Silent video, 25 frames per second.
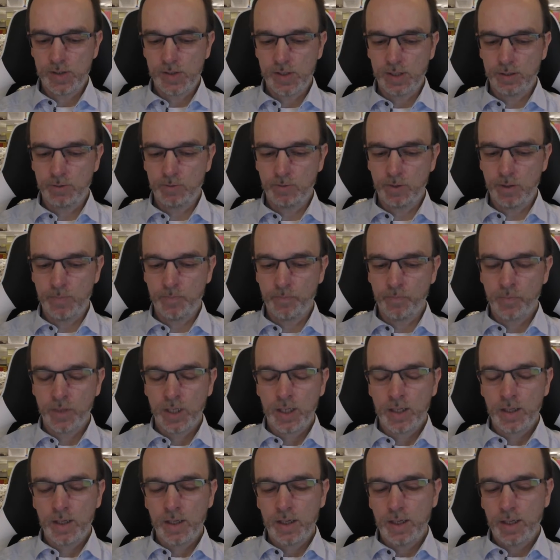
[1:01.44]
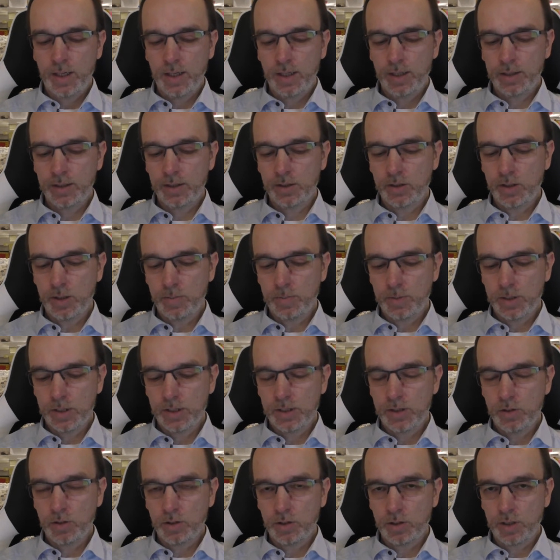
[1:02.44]
etc. And the
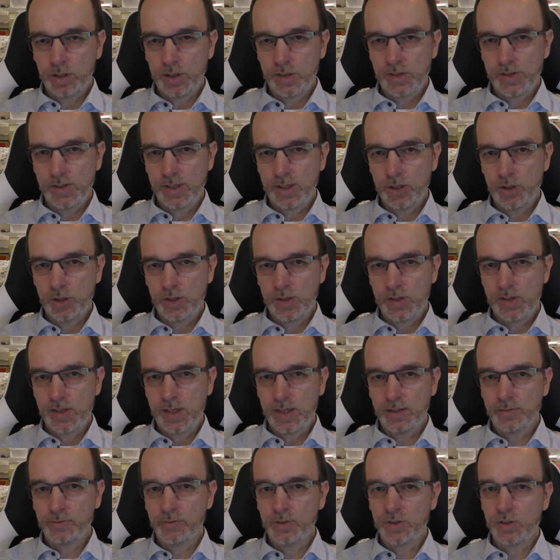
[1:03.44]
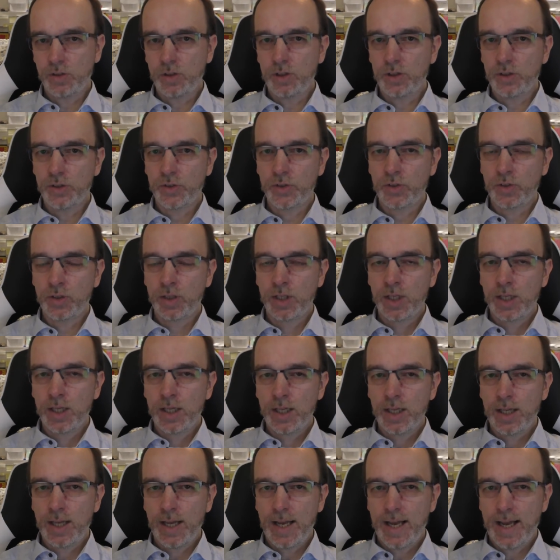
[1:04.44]
topic, the organization itself, is also
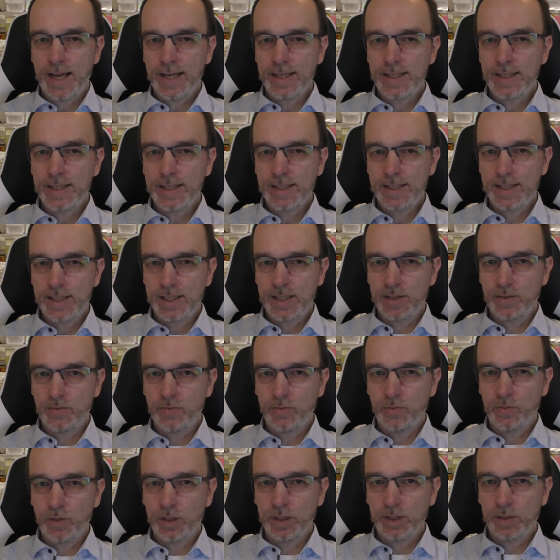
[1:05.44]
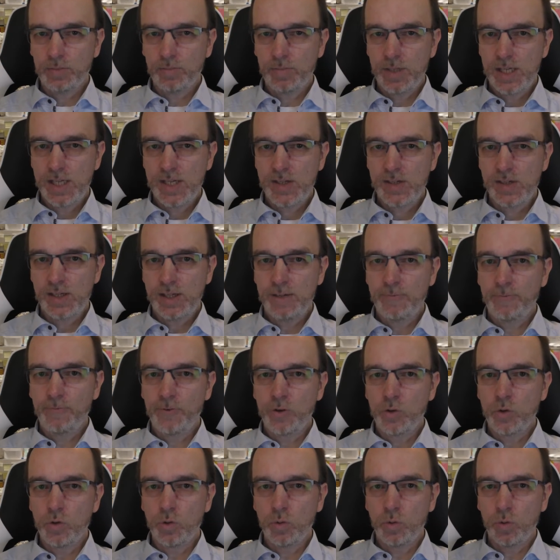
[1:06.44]
highlighting what it means
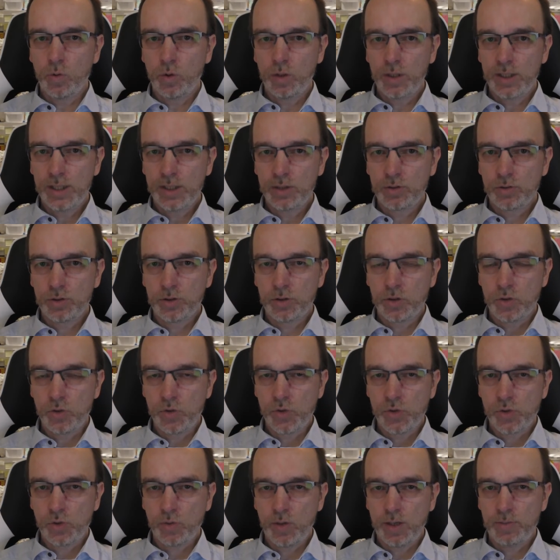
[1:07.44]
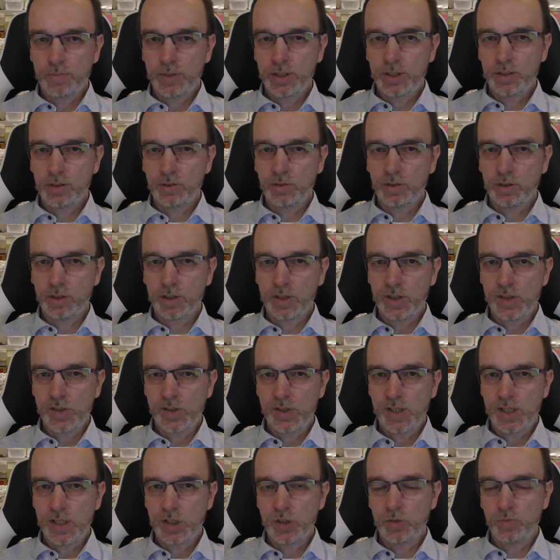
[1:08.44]
if you introduce Scrum in an
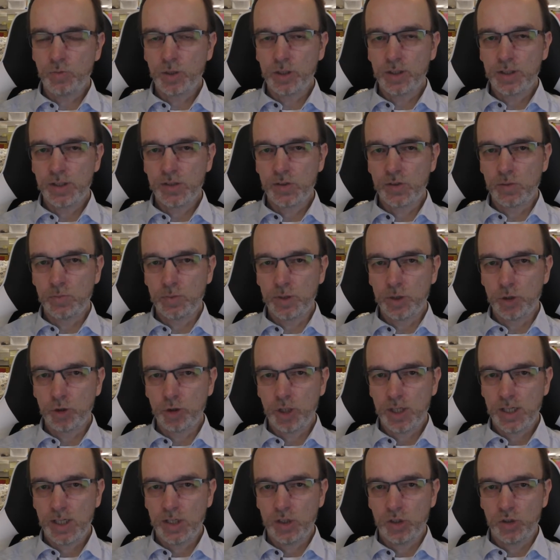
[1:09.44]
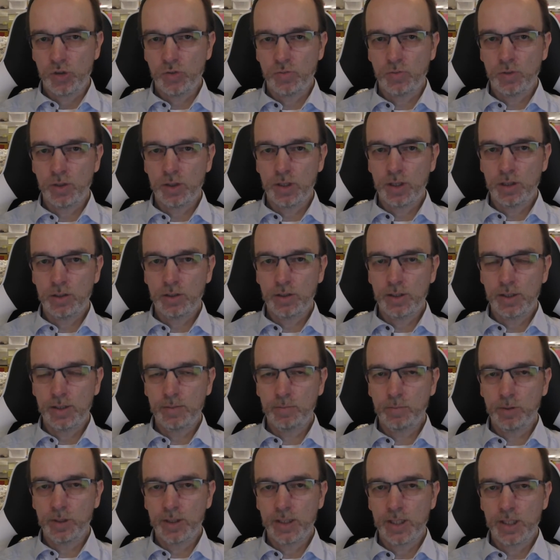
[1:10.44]
organization, what needs to be changed, what are the
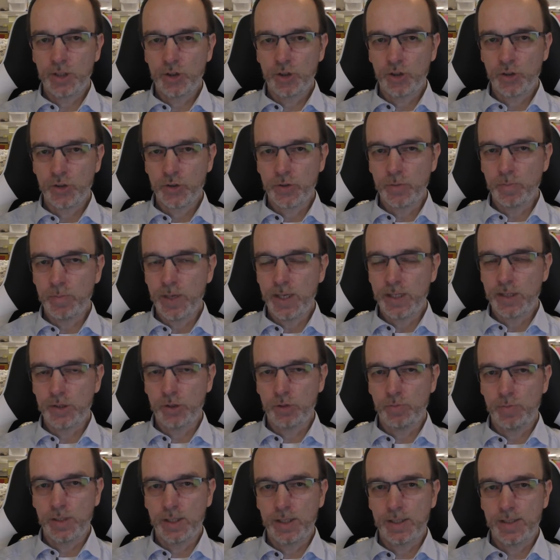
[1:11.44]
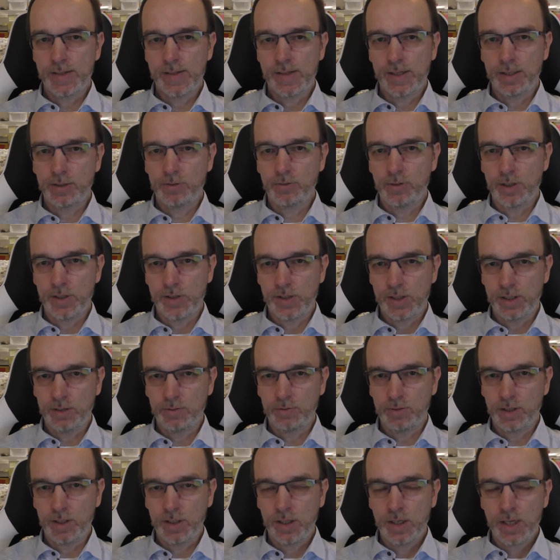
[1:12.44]
implications to management, etc.,
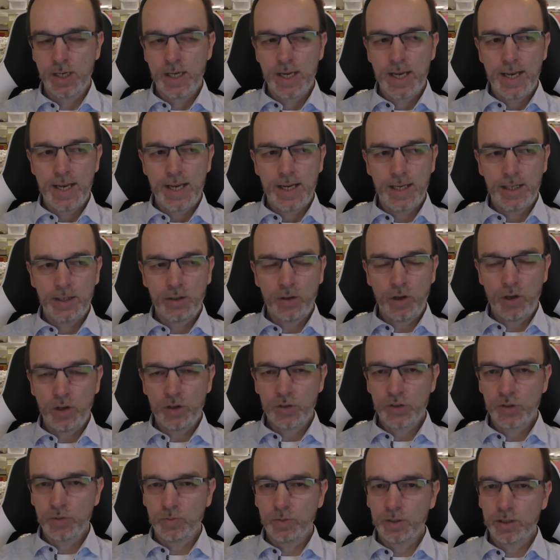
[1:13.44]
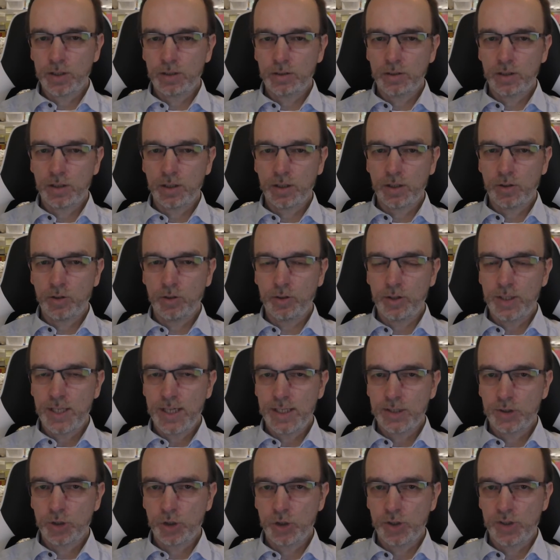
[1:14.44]
etc. And also what are the
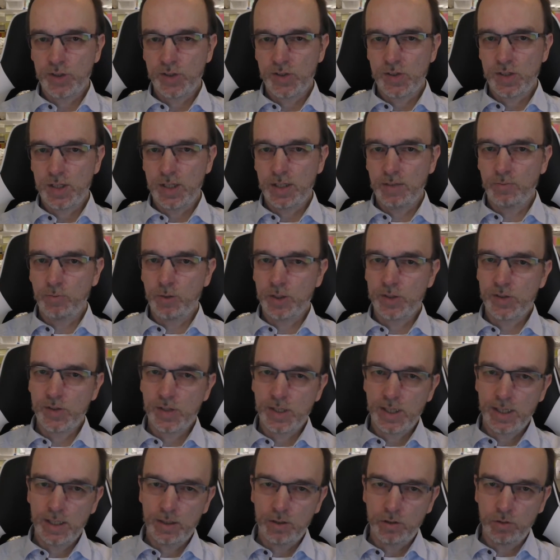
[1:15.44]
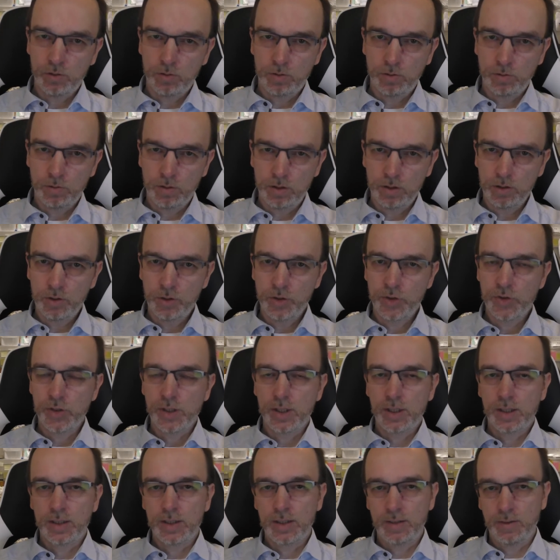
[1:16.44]
connections then, once again, to the
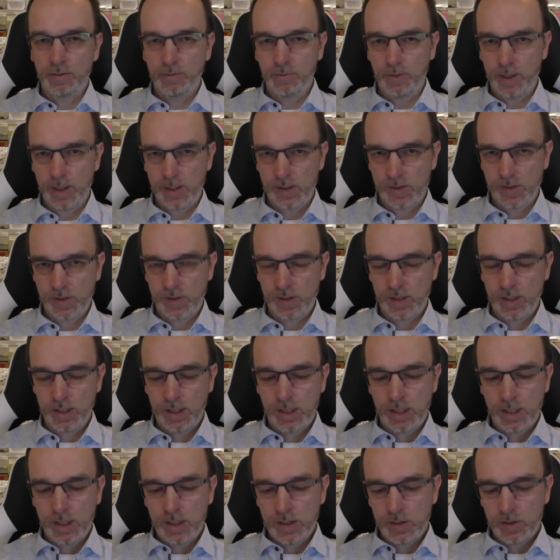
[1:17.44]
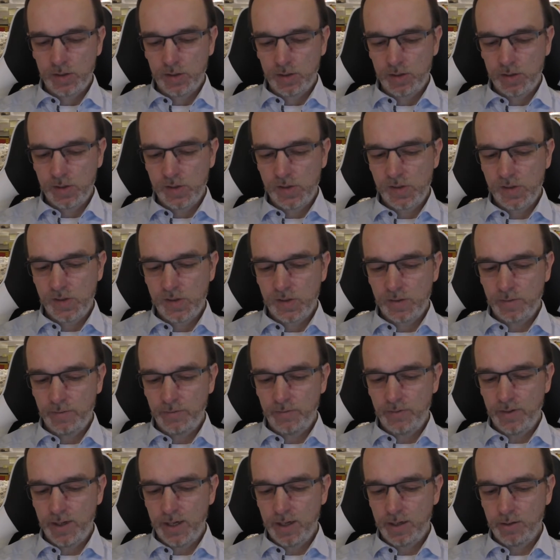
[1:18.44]
roles and the events. So this is a
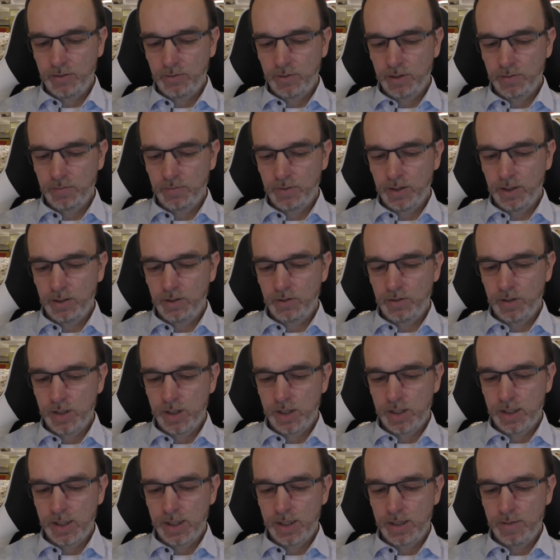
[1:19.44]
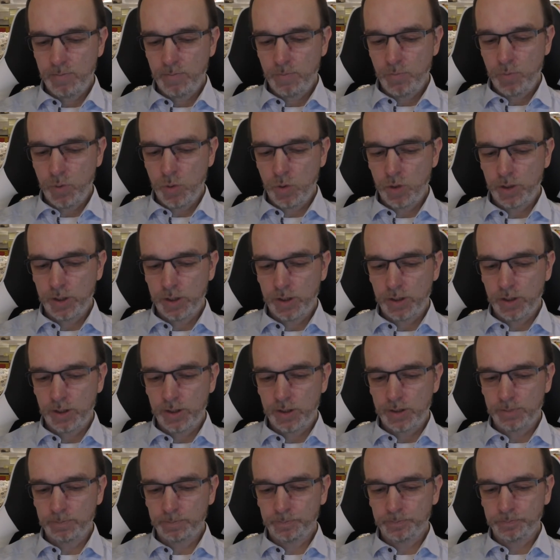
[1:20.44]
very, very
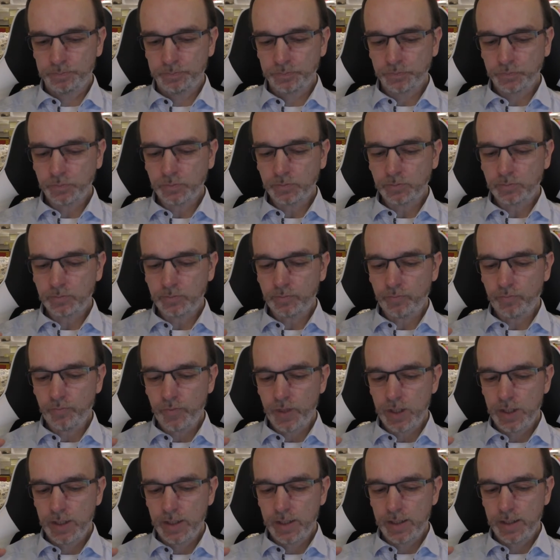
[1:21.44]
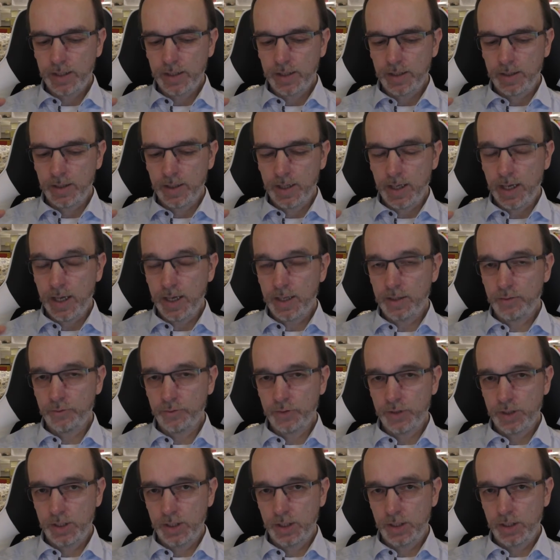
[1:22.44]
important
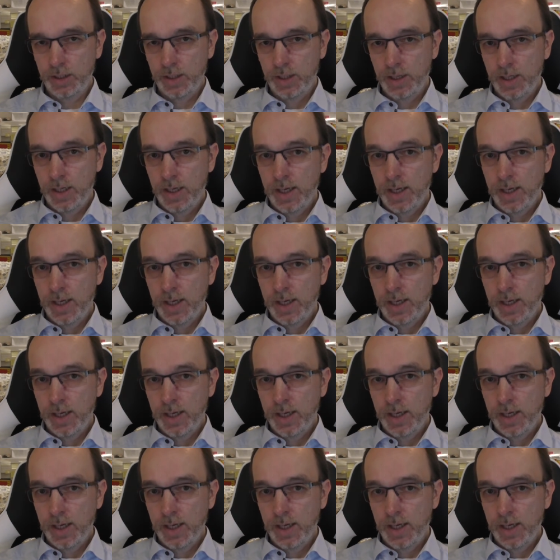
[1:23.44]
half day.